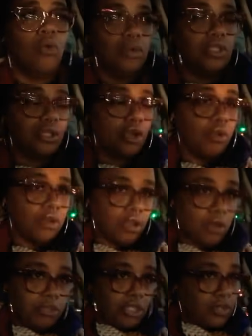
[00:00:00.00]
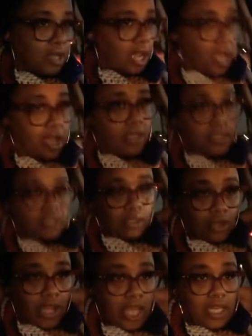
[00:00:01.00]
What's going on with you guys?
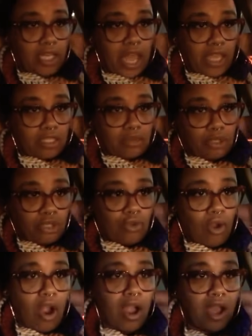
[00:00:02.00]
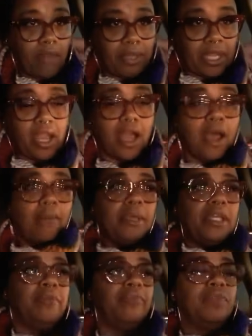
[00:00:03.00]
Go ahead and like, subscribe, and
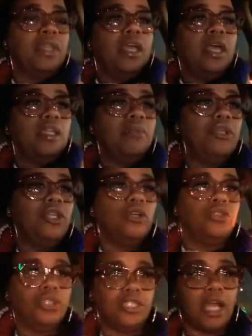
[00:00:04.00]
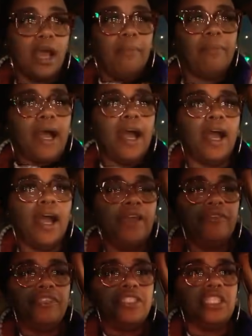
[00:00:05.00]
comment. Let me know you stopped by.
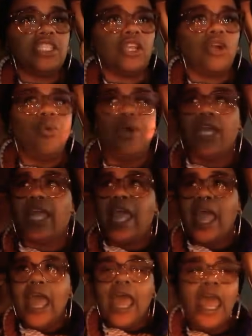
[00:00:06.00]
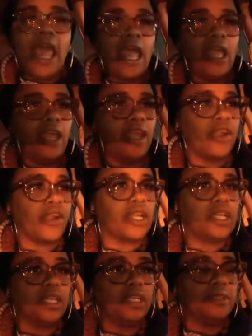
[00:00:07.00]
If it's just a quick, hey,
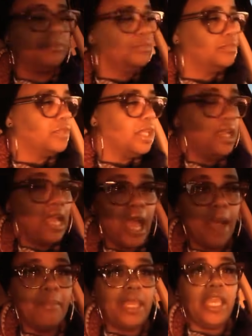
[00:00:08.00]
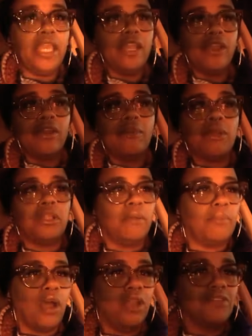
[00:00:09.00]
Erica, I'm here. I'm on,
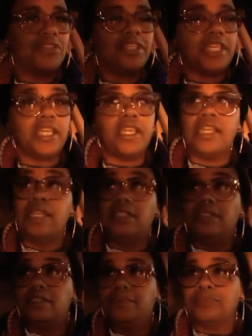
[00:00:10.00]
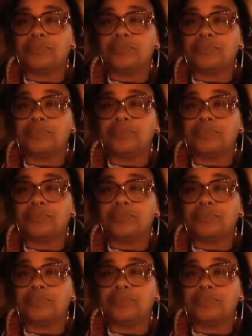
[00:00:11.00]
I'm on the scene.